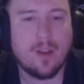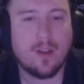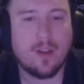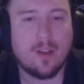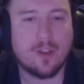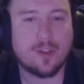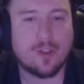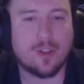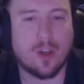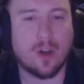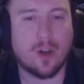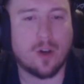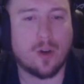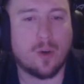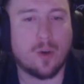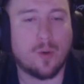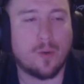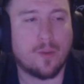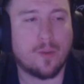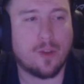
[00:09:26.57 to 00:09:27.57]

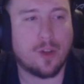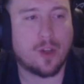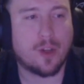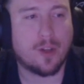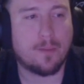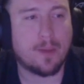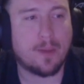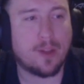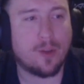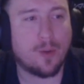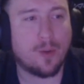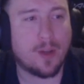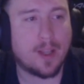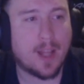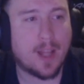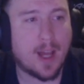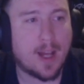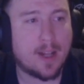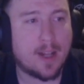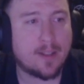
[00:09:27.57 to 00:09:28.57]
So you can be doing
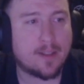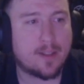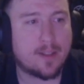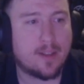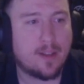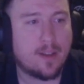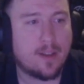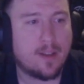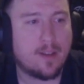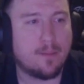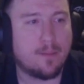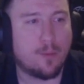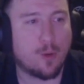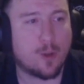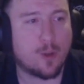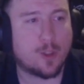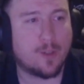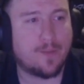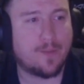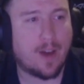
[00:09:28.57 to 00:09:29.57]
that. More
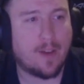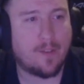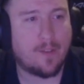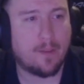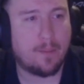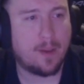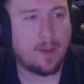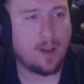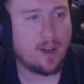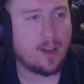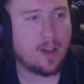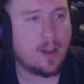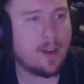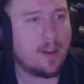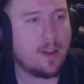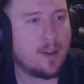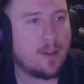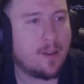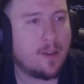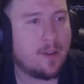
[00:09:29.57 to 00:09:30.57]

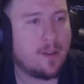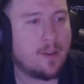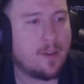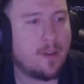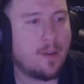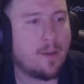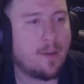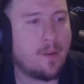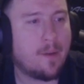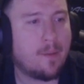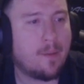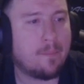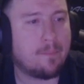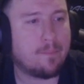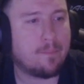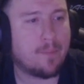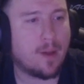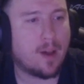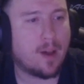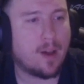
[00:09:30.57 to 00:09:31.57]
survivability.
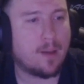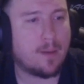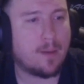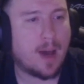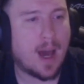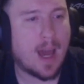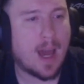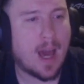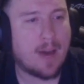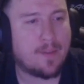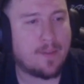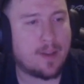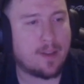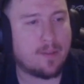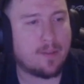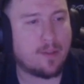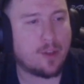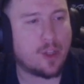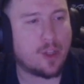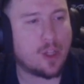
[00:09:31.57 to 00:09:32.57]
I haven't
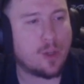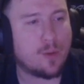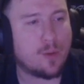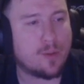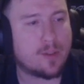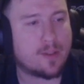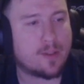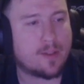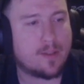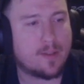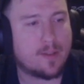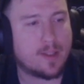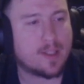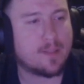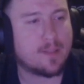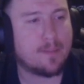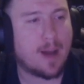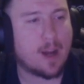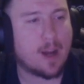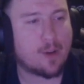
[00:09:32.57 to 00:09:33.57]
used
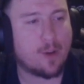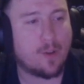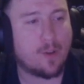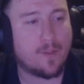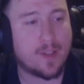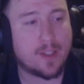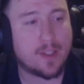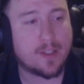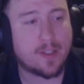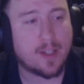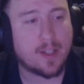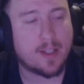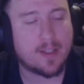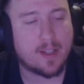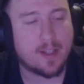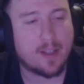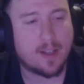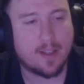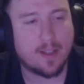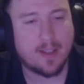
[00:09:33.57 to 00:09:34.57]
this macro this
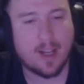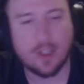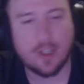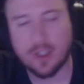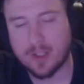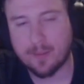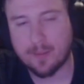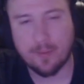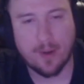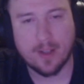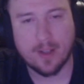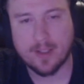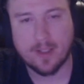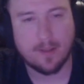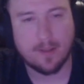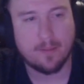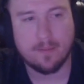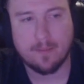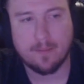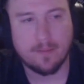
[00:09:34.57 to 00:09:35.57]
season because I just press
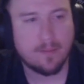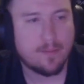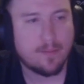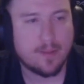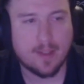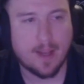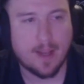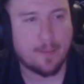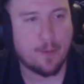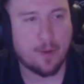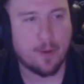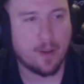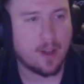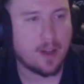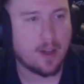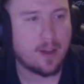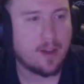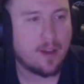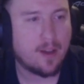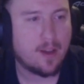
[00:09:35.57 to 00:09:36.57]
them separately.